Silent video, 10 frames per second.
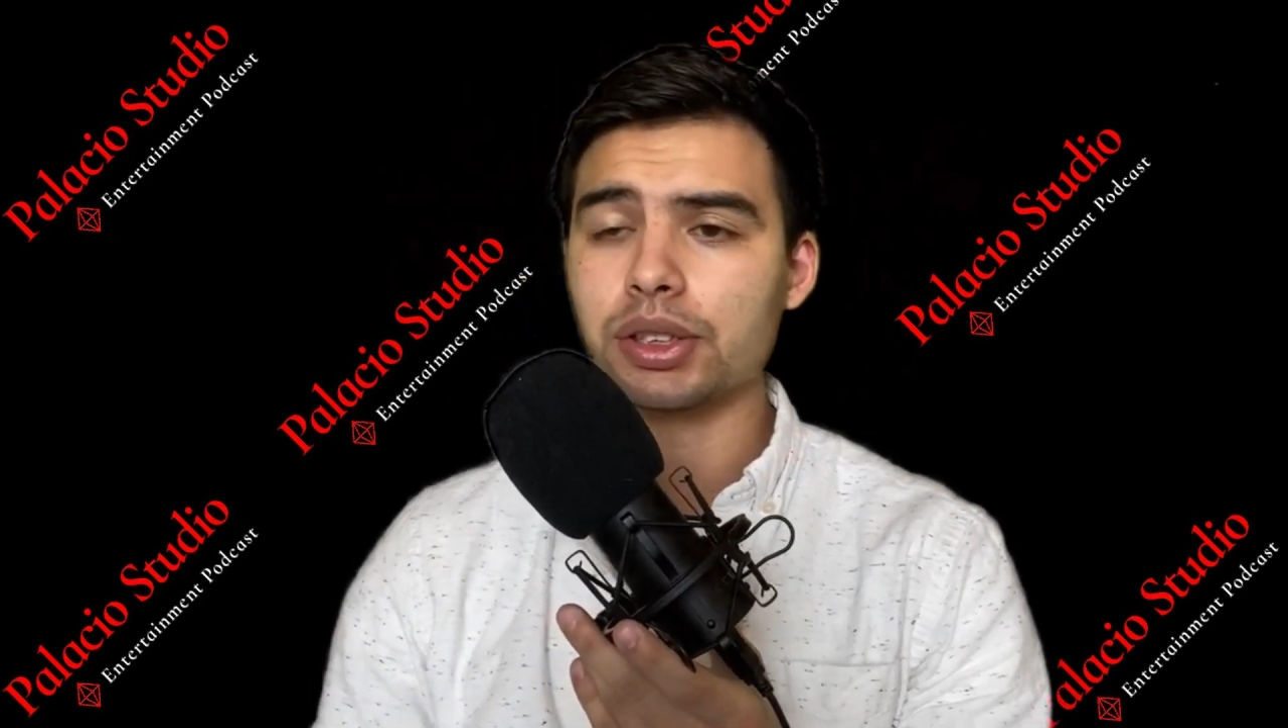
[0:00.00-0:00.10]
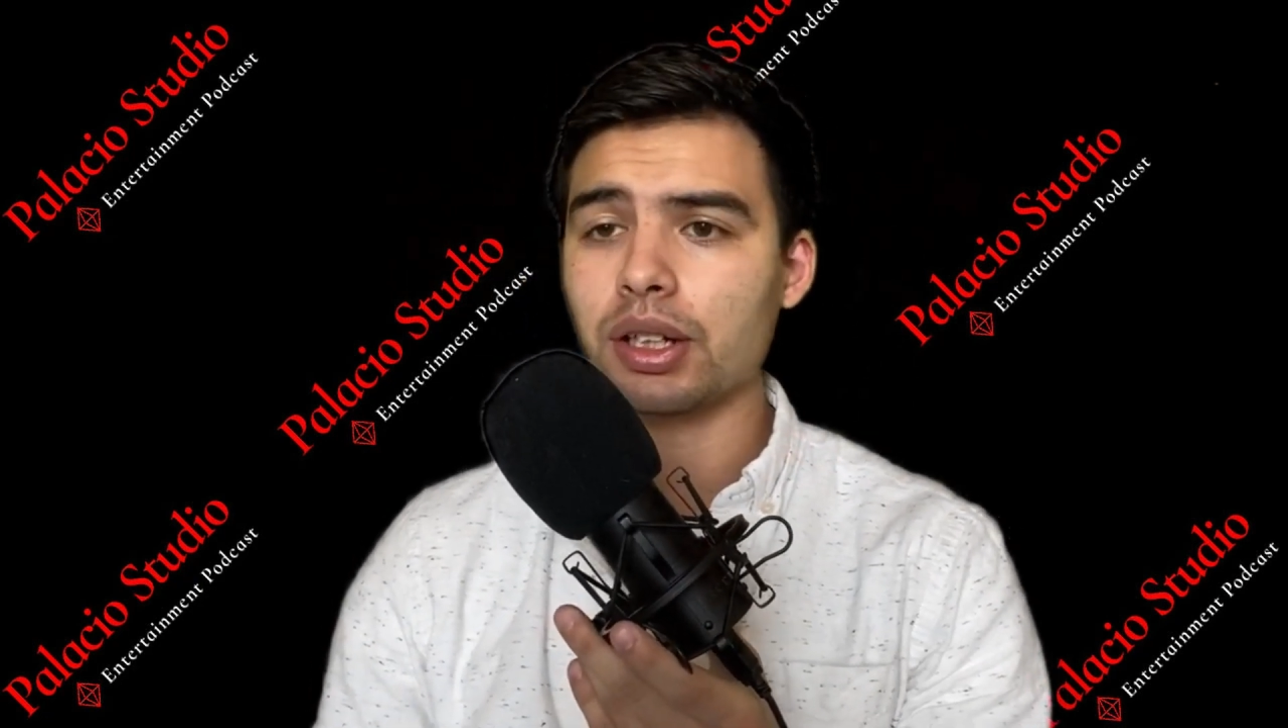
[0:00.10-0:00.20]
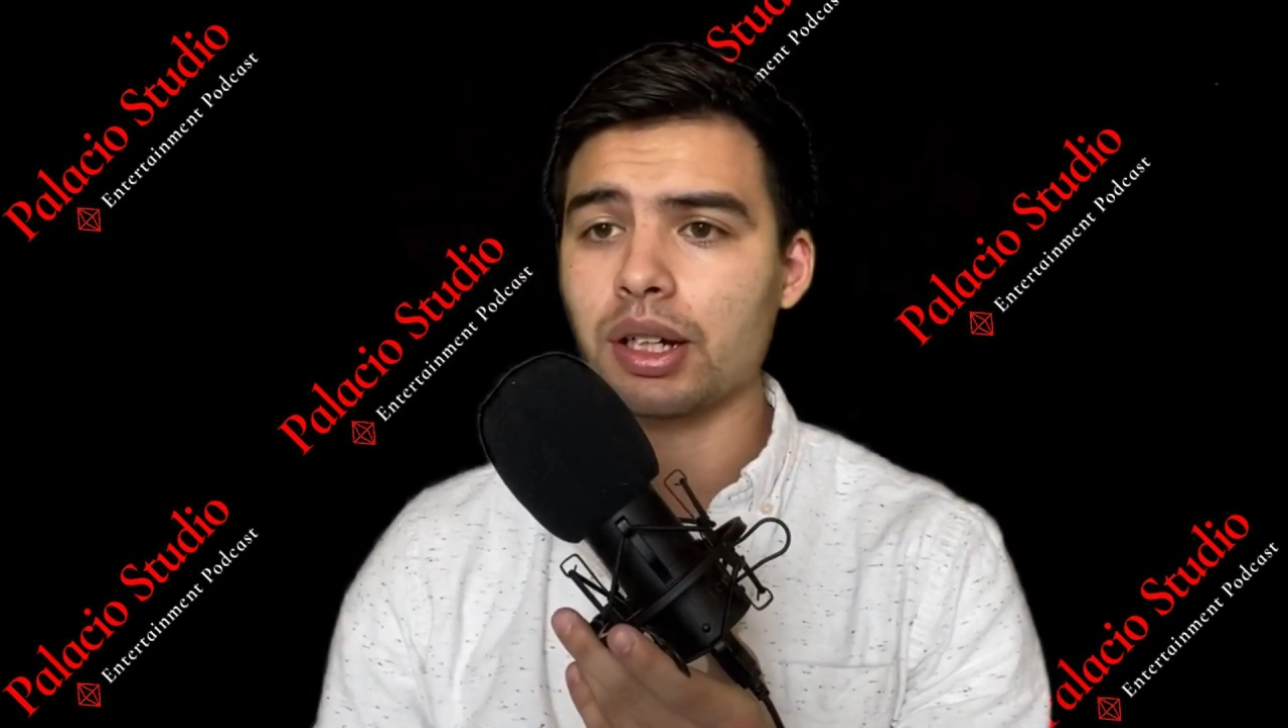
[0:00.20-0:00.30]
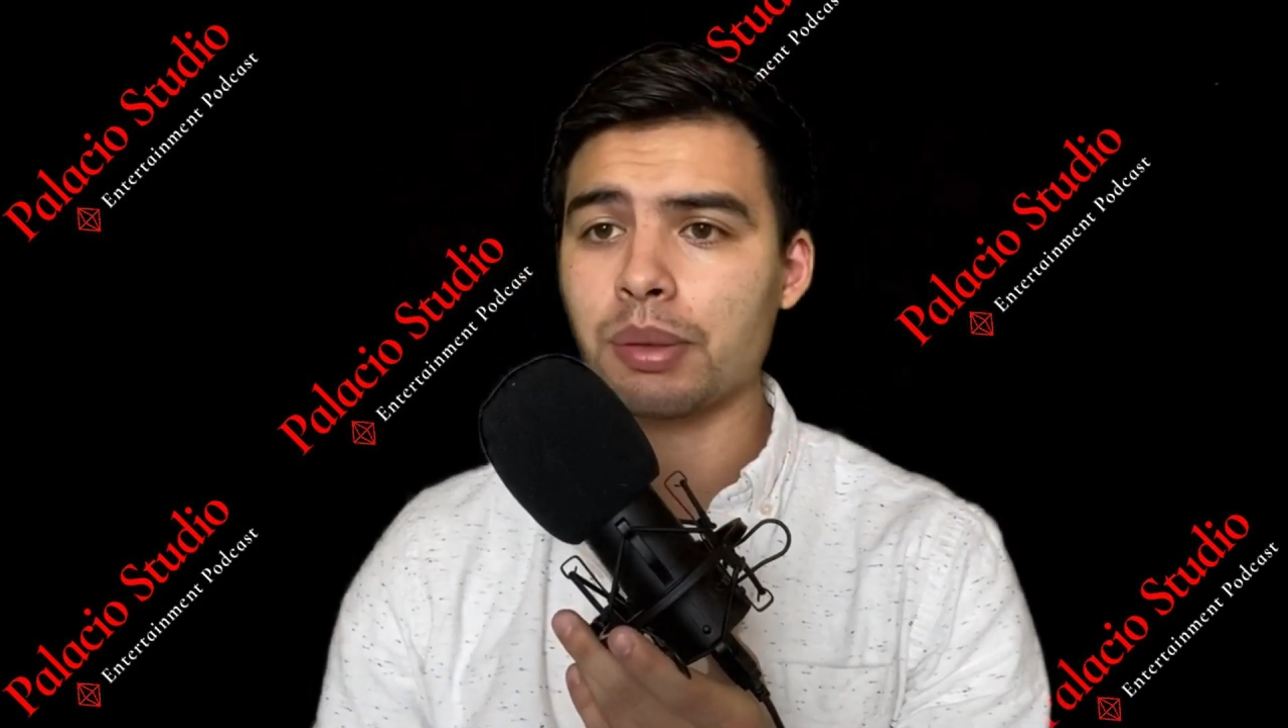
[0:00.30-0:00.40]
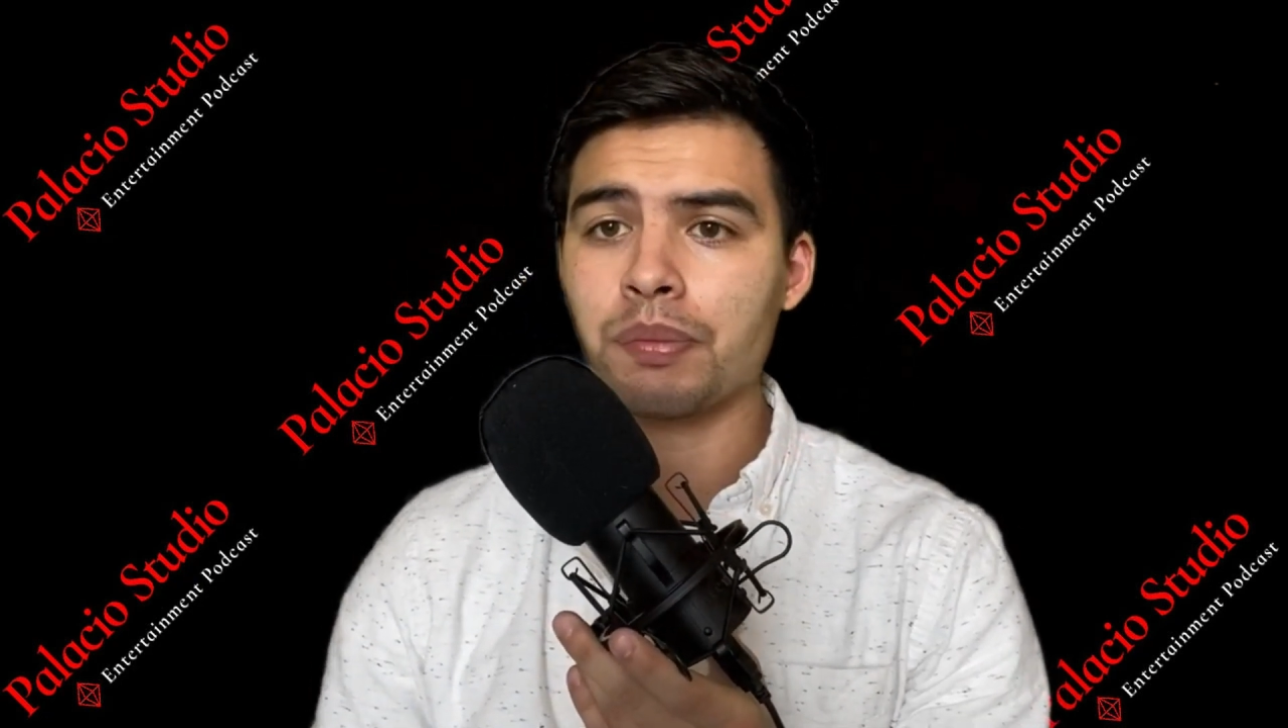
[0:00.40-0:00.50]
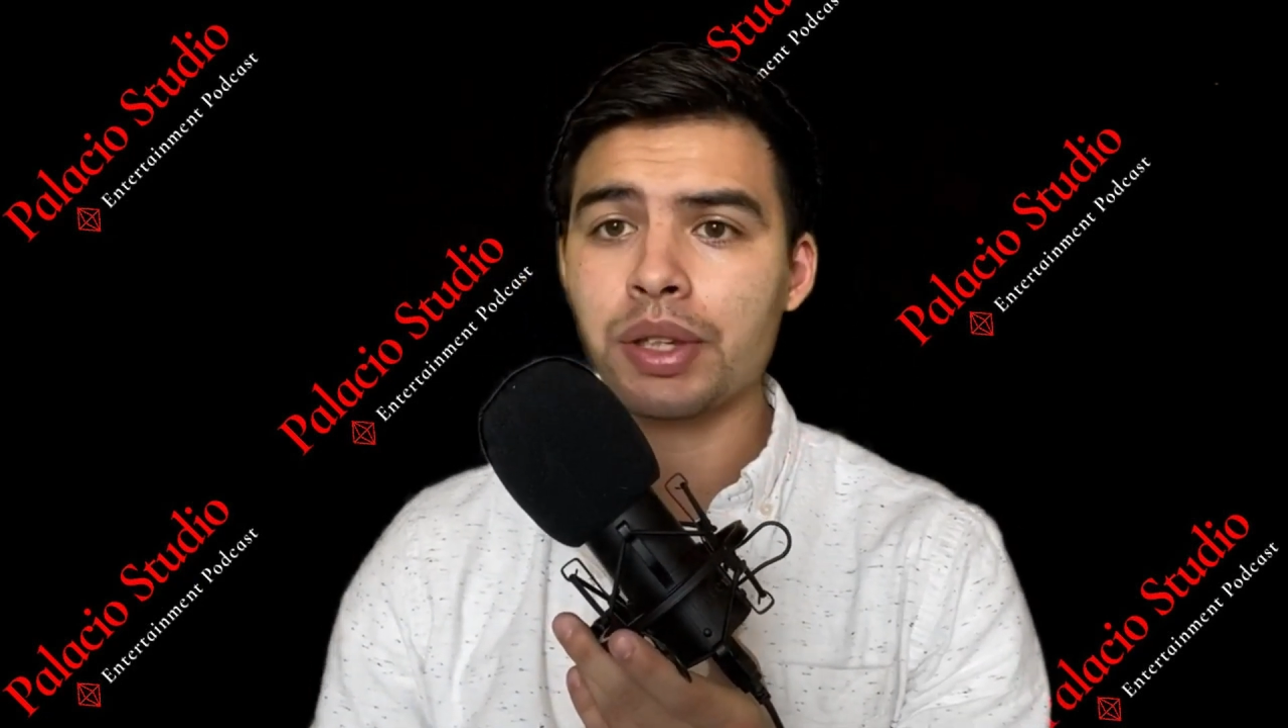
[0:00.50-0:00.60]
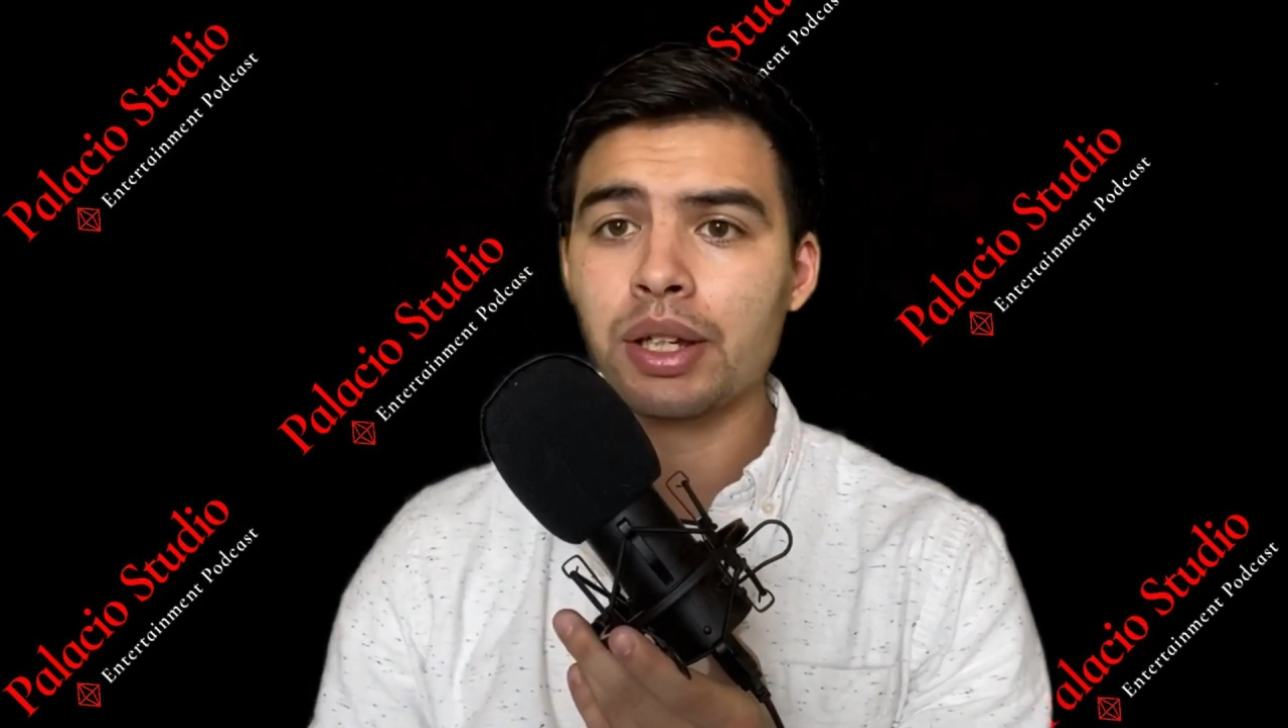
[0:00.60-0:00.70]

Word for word: job